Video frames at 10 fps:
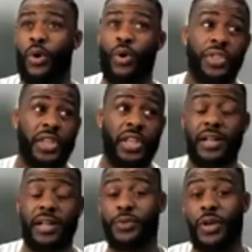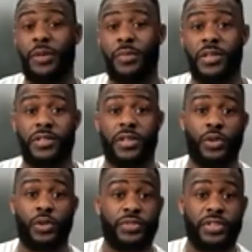on the Yan train because
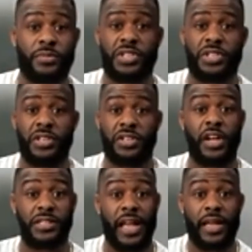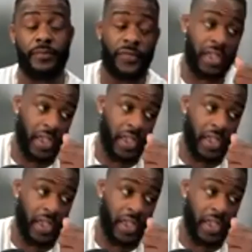the UFC machine does that.